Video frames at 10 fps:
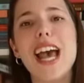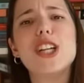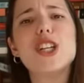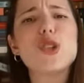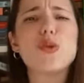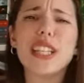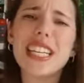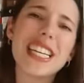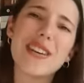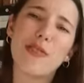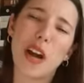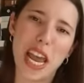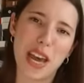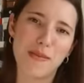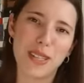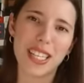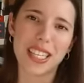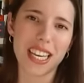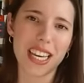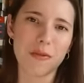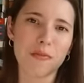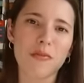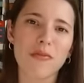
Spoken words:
just really neat for him to see